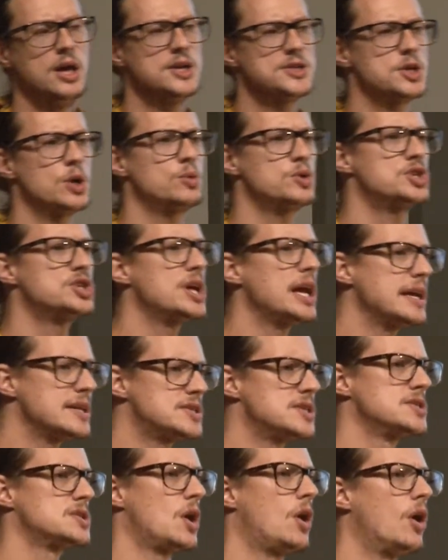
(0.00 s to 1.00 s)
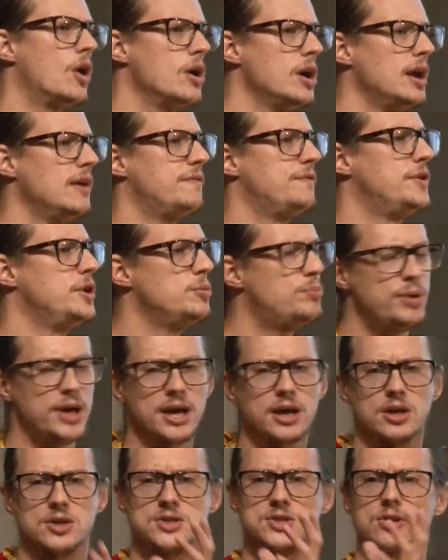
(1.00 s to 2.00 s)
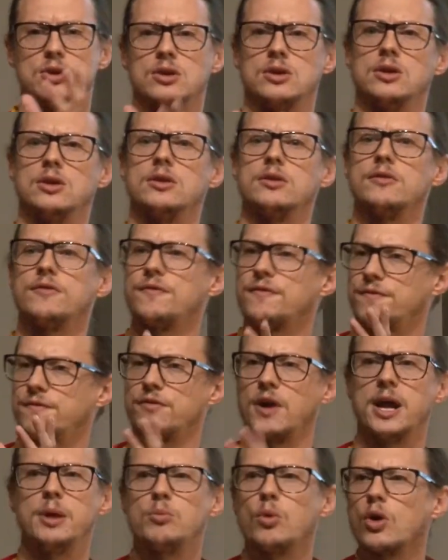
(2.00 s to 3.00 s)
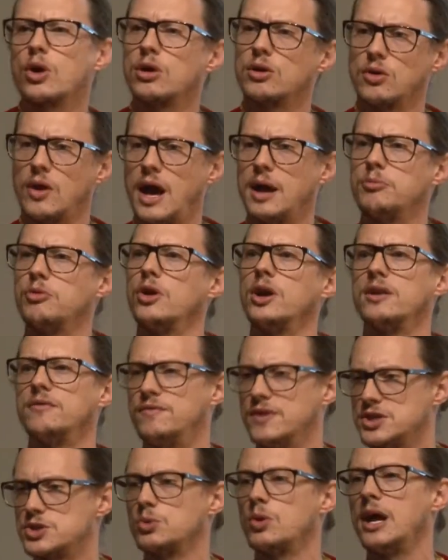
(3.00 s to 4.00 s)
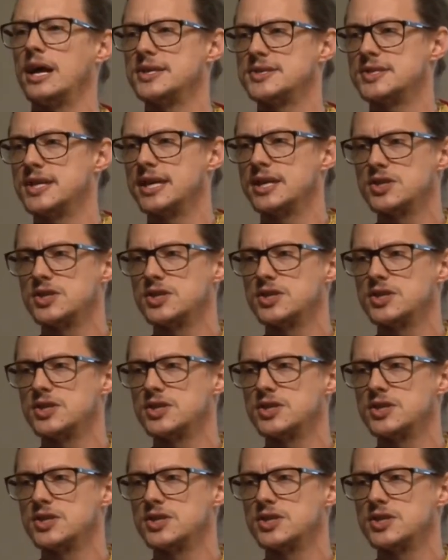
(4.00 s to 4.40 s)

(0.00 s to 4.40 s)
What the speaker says: So chances are, if you pick a certain framework or library to visualize